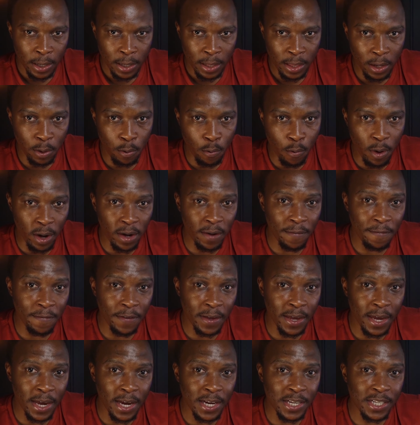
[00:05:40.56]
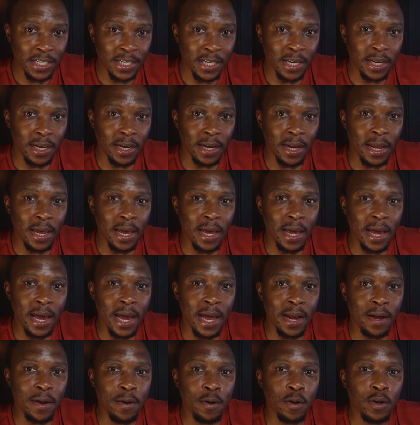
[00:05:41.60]
the qualification
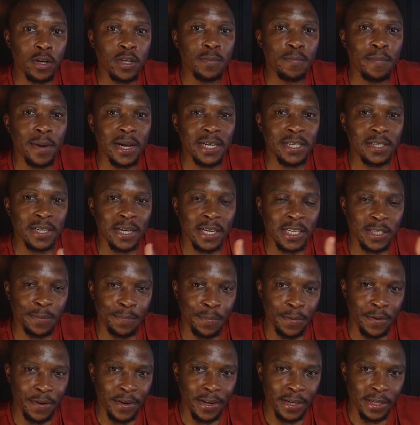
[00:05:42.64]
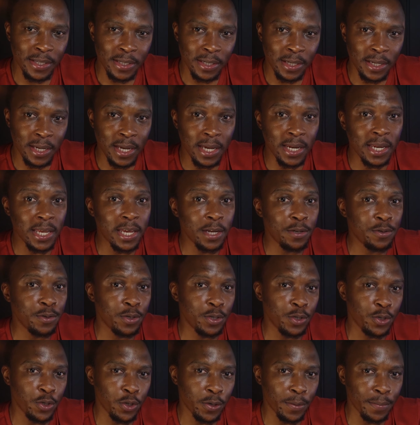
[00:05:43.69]
and not much experience can get
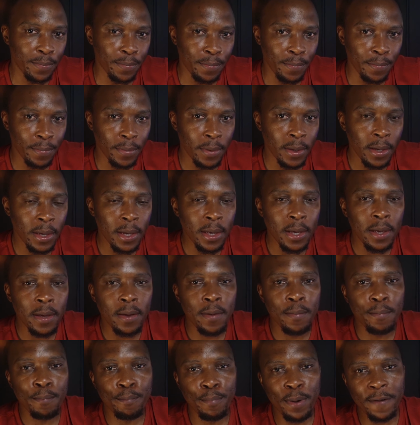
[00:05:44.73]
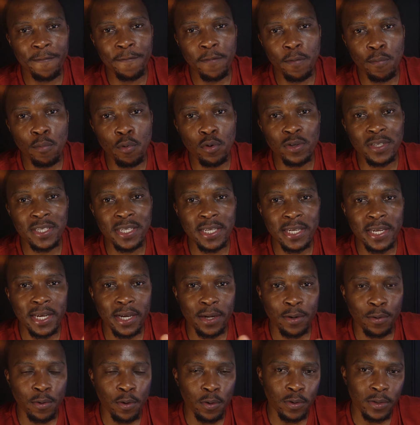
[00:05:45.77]
your job. But for more
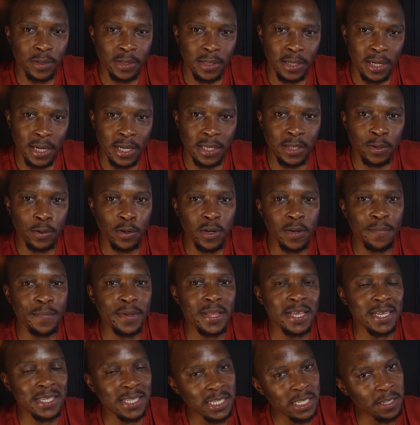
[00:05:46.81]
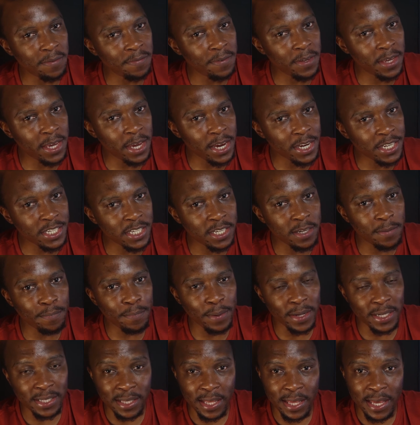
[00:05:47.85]
senior roles, it's going to be the certification
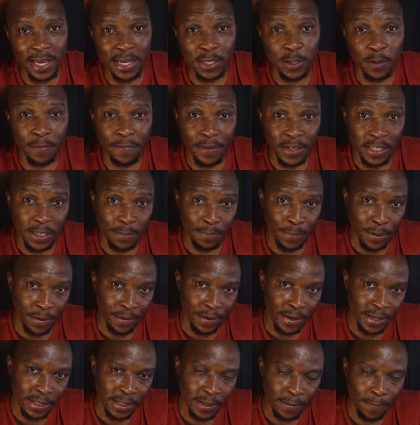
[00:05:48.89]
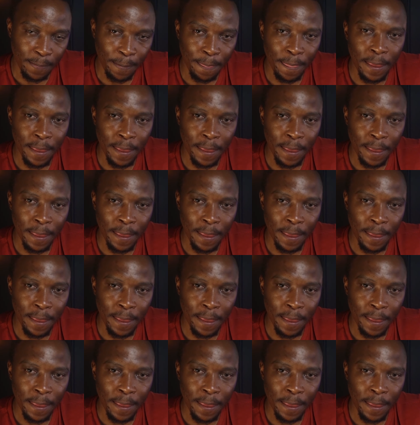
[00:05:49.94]
plus the years of experience.